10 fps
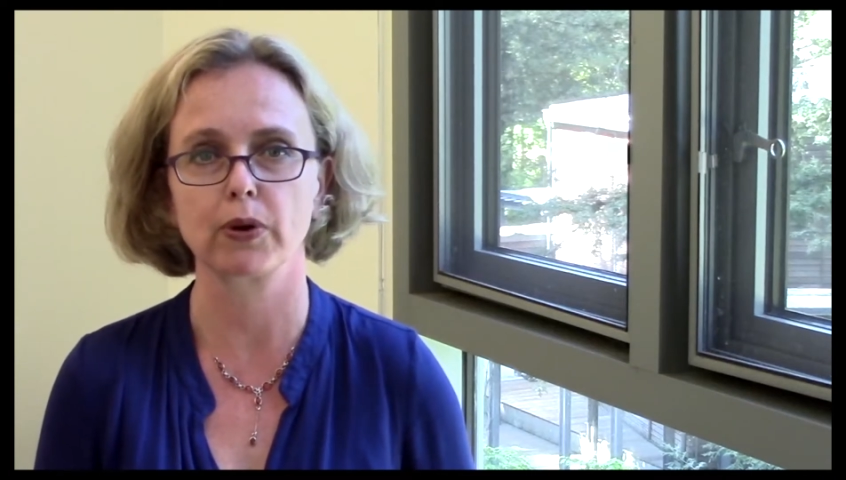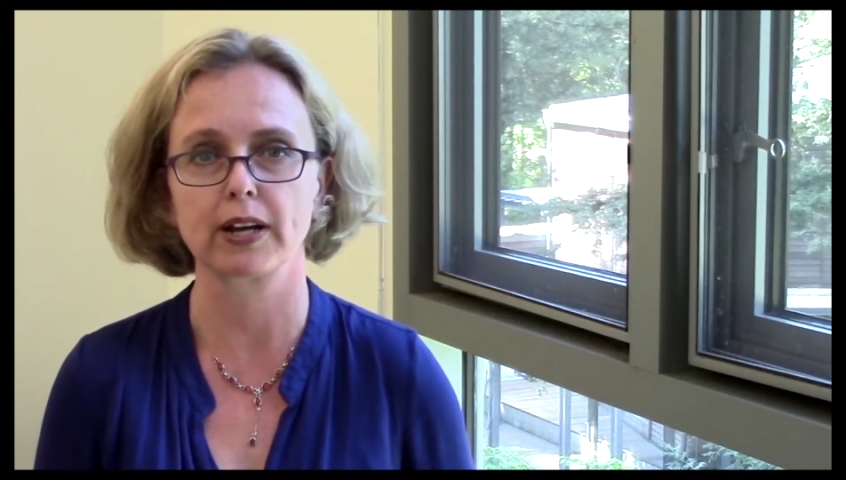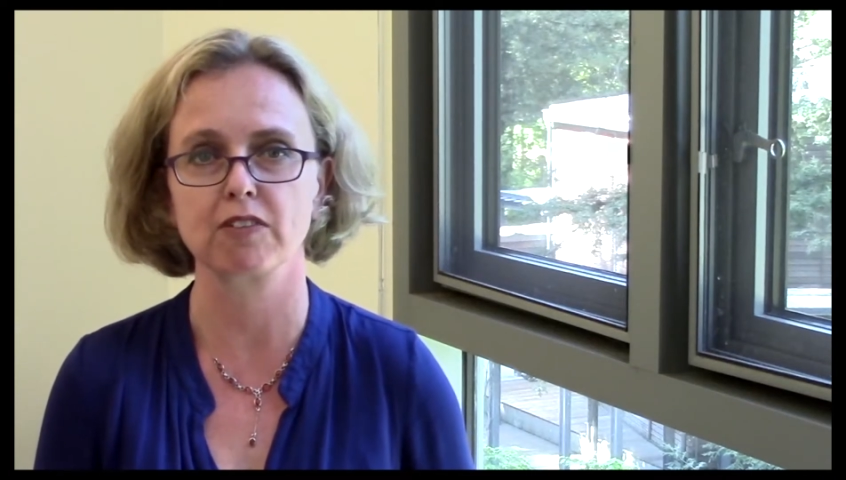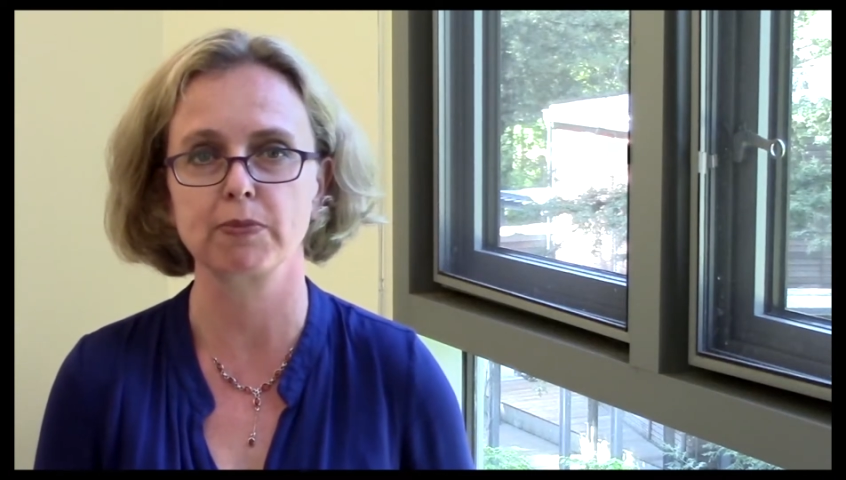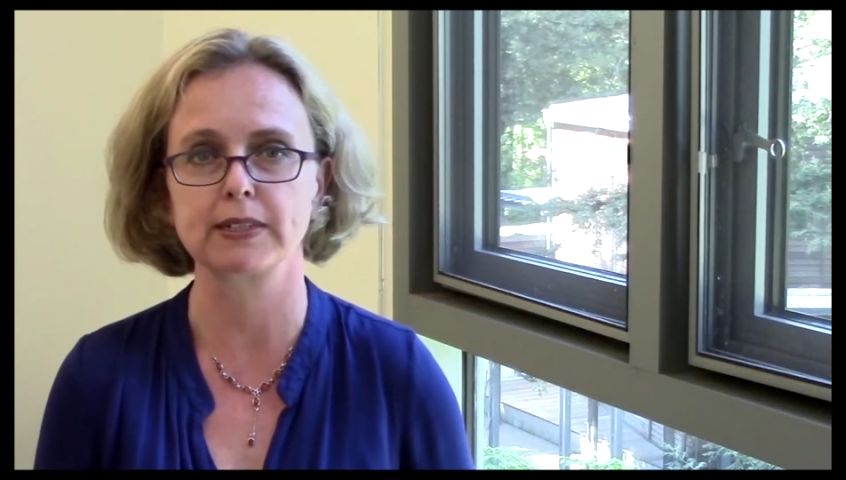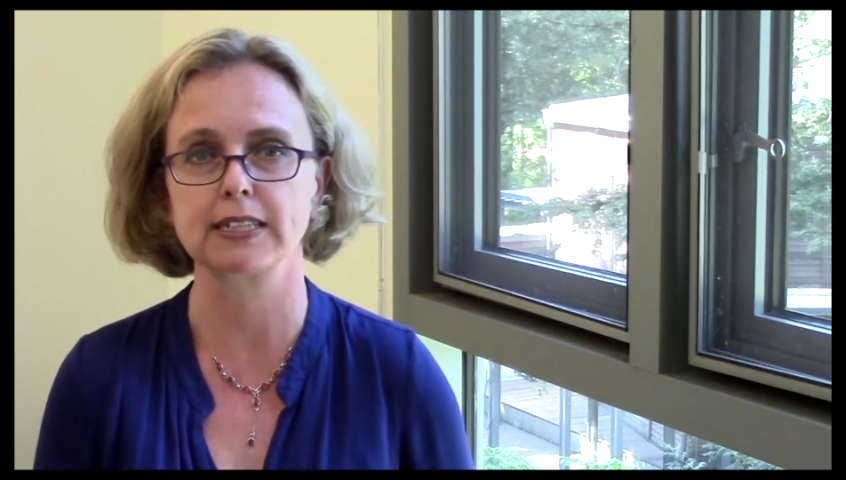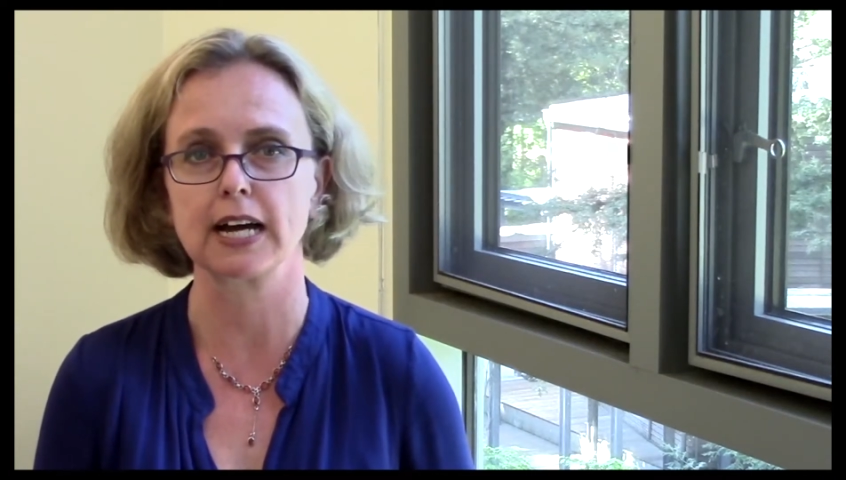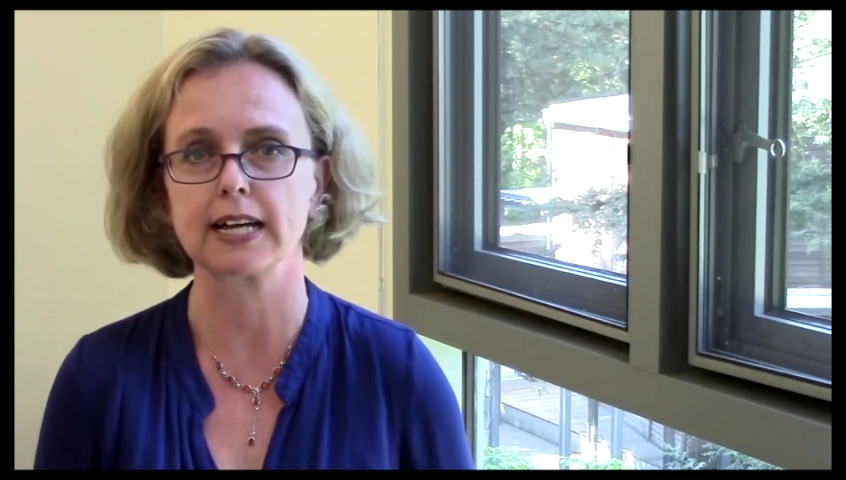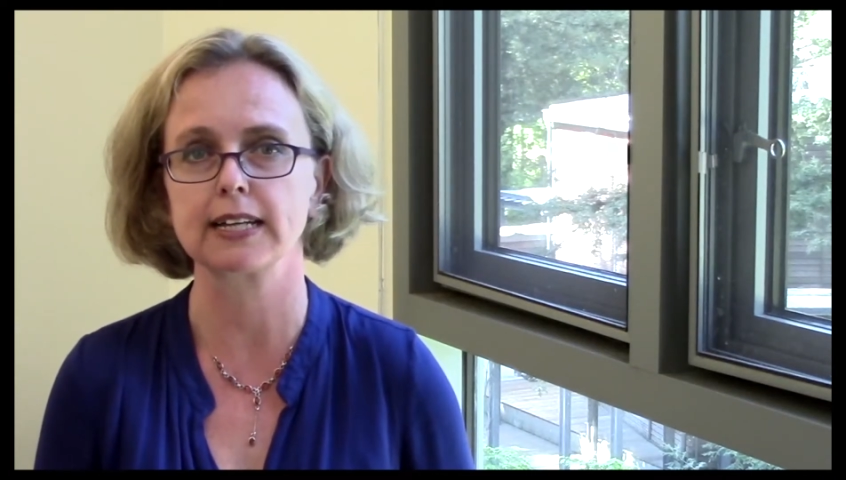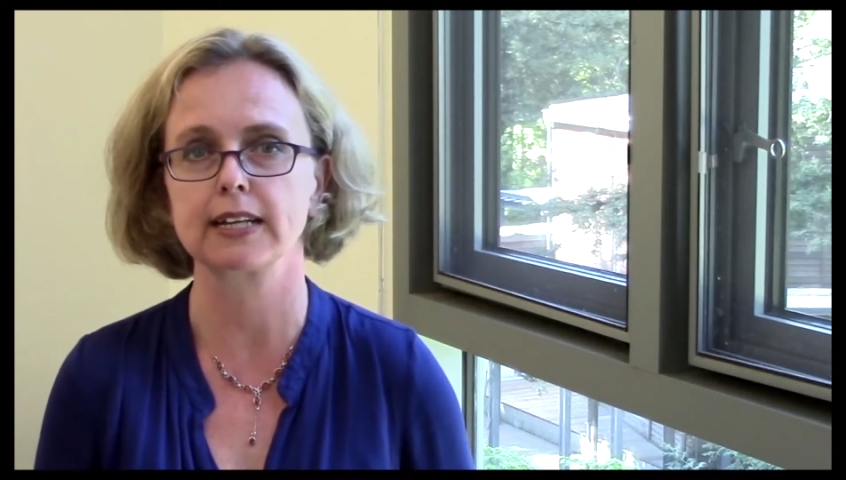have been
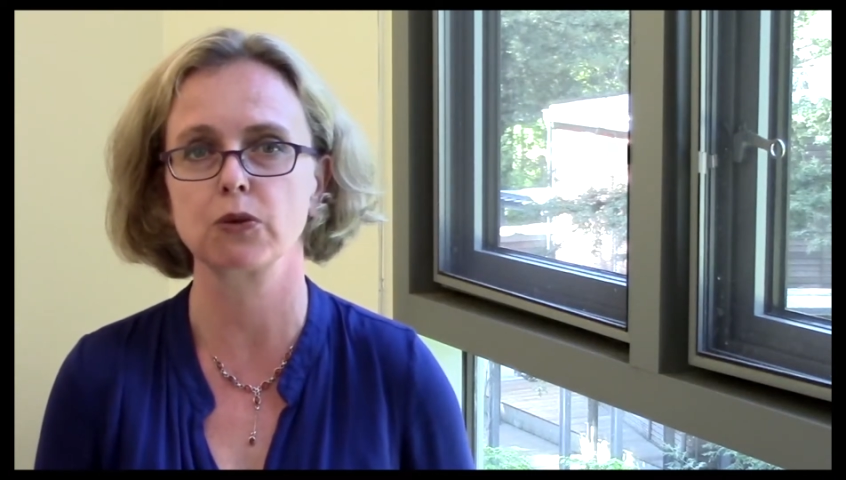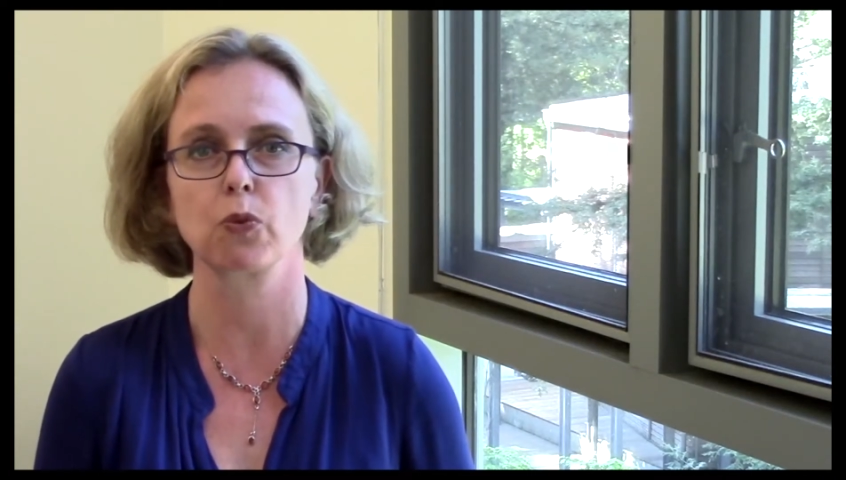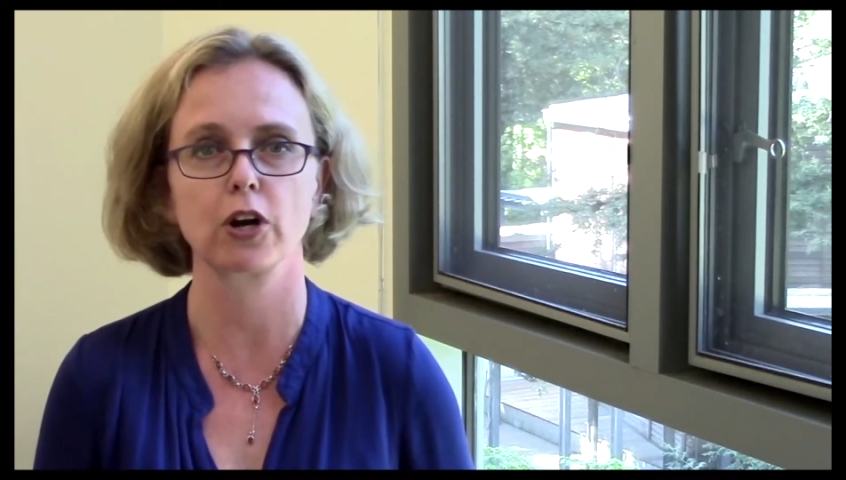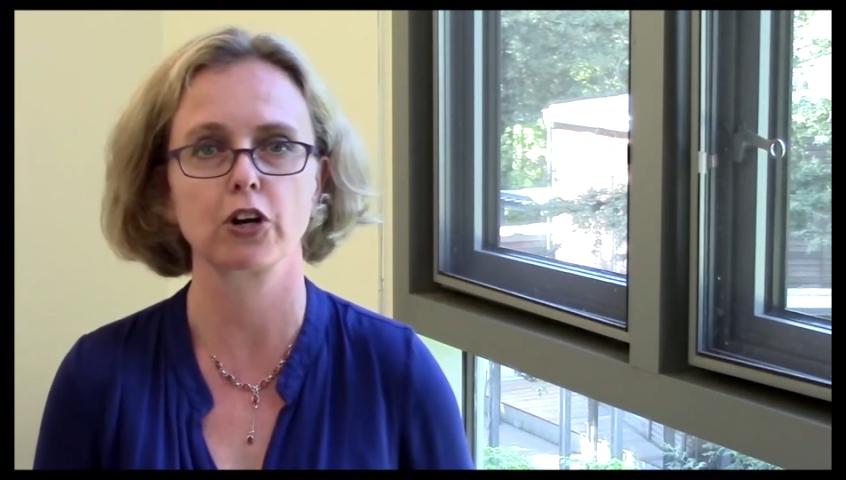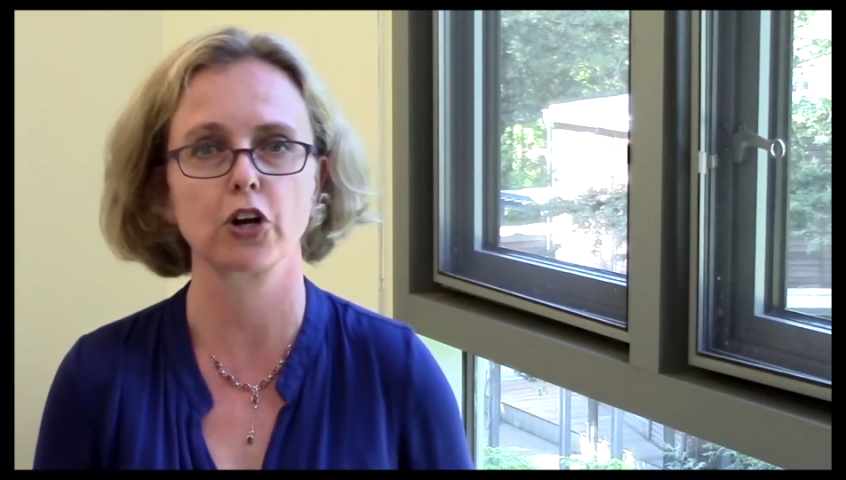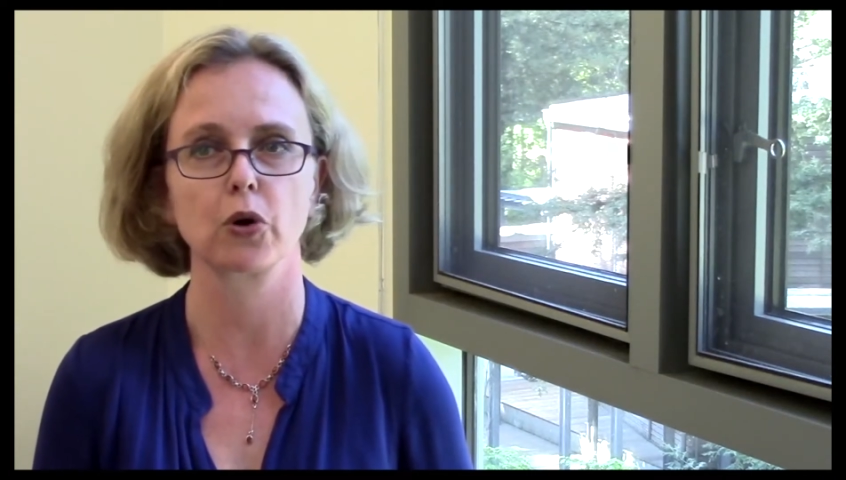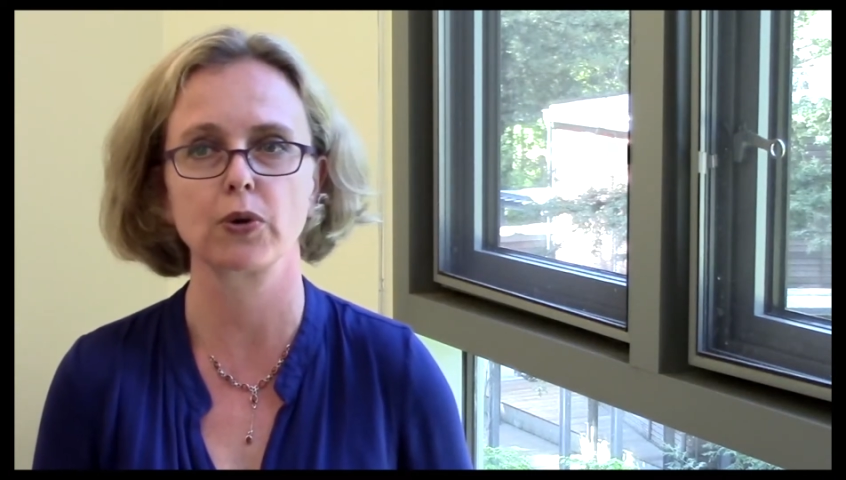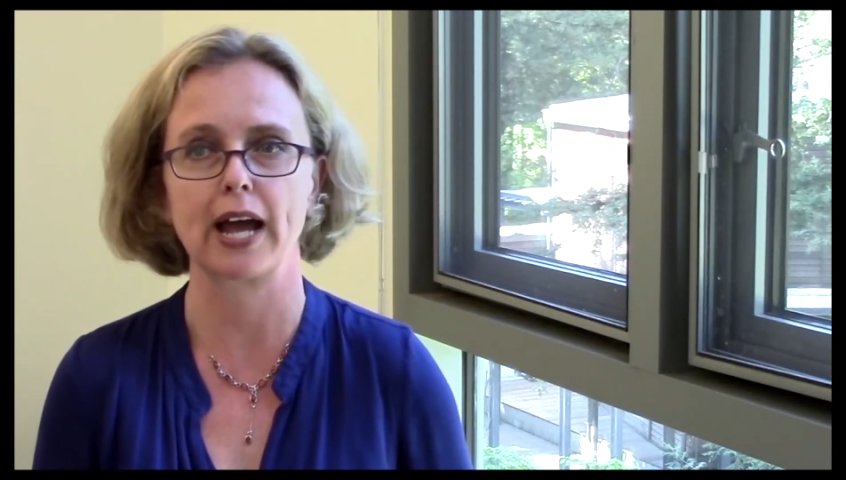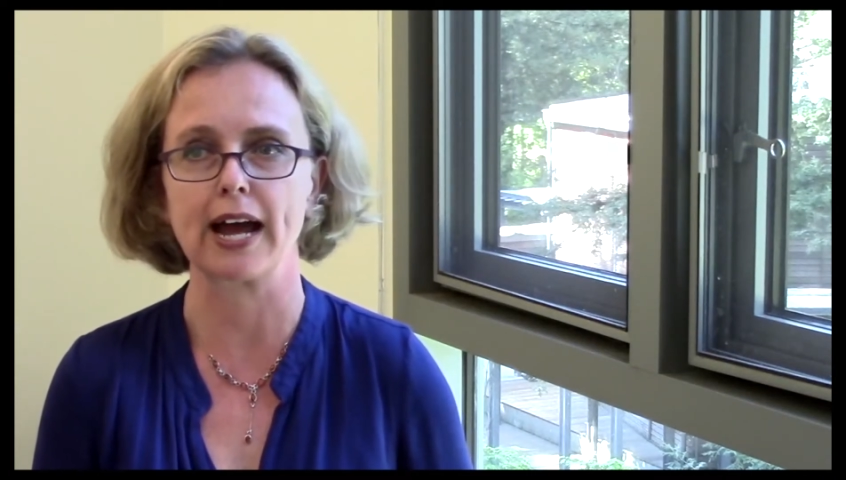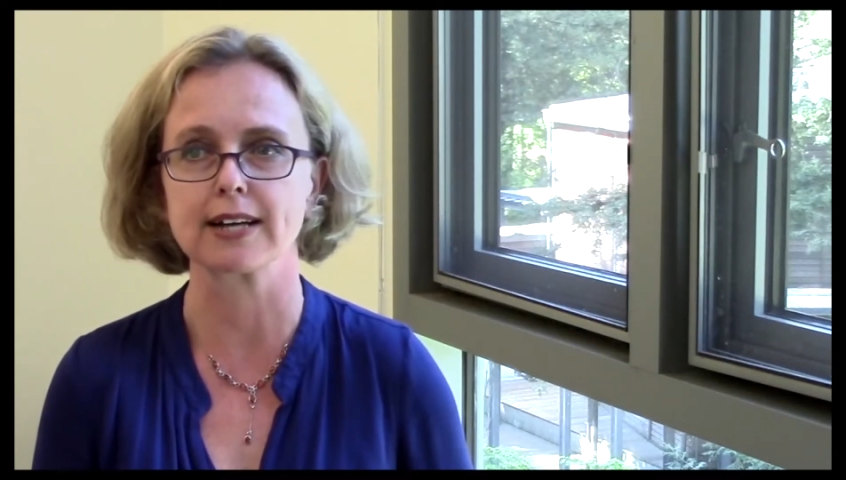done in what are known
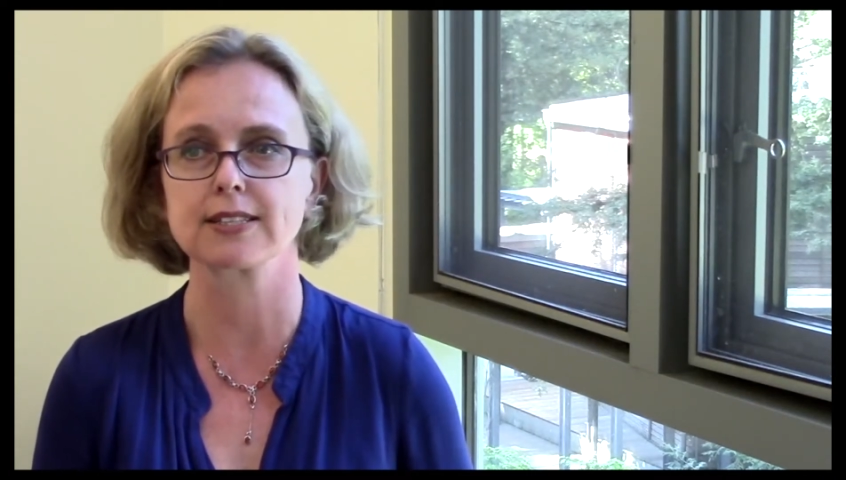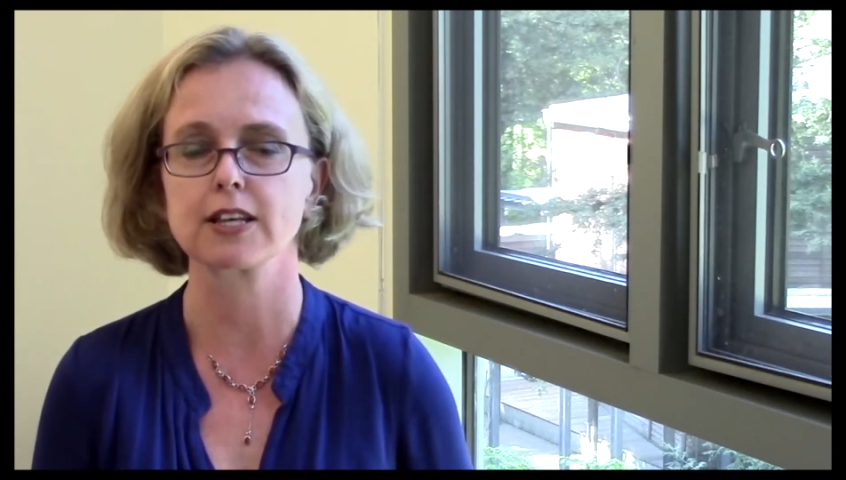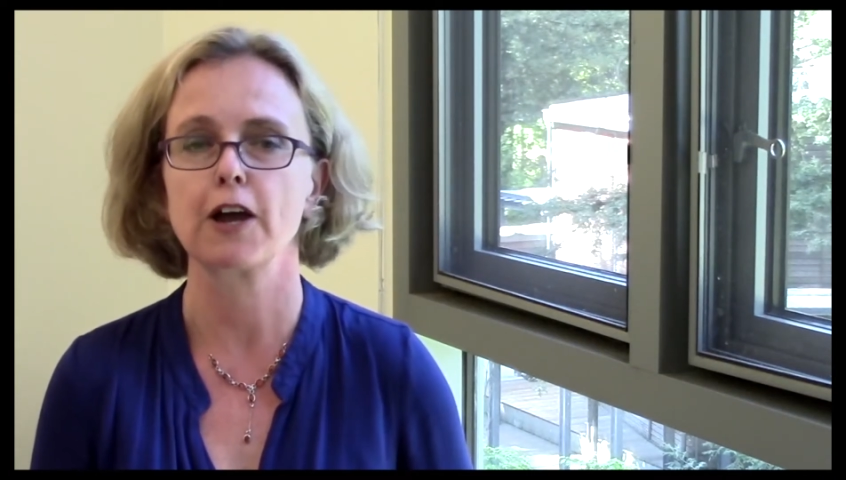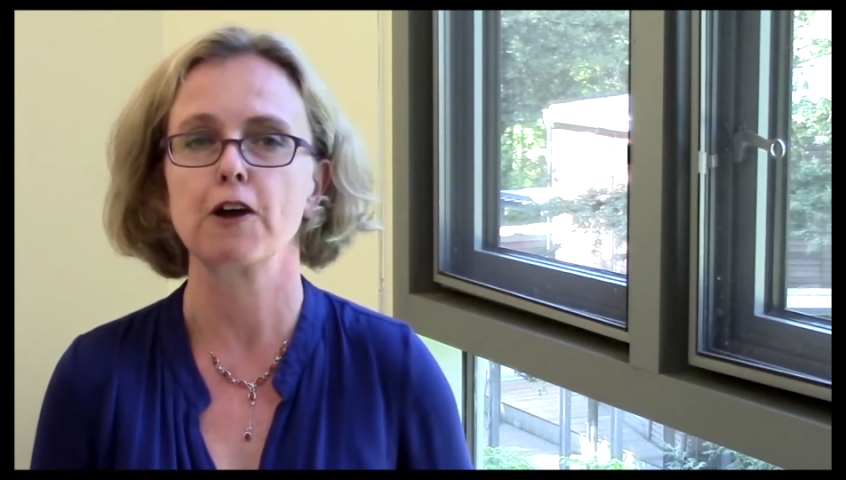as